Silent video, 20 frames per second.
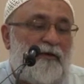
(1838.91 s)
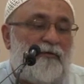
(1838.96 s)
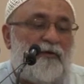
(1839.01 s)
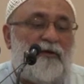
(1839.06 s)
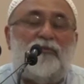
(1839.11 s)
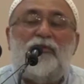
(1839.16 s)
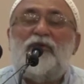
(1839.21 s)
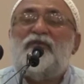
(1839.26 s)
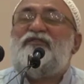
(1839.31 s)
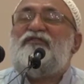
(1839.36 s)
Wa
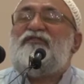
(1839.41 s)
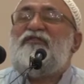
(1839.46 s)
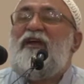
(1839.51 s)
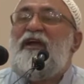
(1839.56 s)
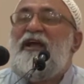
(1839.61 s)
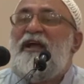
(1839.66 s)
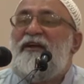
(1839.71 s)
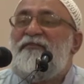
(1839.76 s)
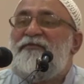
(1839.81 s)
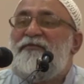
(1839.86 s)

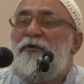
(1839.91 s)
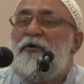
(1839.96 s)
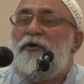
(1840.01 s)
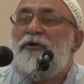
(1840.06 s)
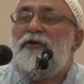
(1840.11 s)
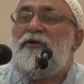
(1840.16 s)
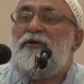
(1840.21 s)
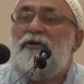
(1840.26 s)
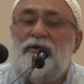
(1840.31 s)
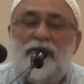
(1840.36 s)

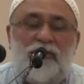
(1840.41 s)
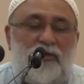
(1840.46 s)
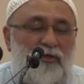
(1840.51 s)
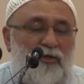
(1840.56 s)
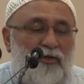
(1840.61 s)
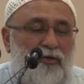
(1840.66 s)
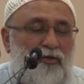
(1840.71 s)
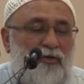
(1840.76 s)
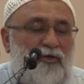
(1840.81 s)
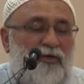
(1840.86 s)
mushafun
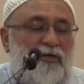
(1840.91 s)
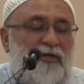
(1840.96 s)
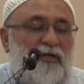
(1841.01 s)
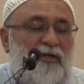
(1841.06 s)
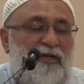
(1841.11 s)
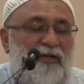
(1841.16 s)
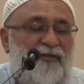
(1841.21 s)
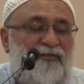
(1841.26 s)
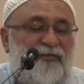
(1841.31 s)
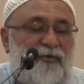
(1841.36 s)

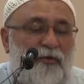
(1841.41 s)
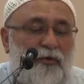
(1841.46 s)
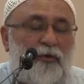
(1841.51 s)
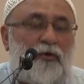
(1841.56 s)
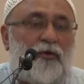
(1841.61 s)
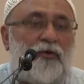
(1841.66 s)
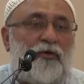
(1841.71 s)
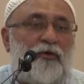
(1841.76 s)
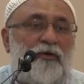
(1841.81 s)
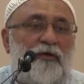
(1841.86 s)

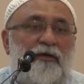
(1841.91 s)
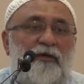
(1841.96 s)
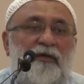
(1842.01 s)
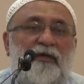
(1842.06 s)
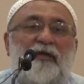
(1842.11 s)
yukhlifu.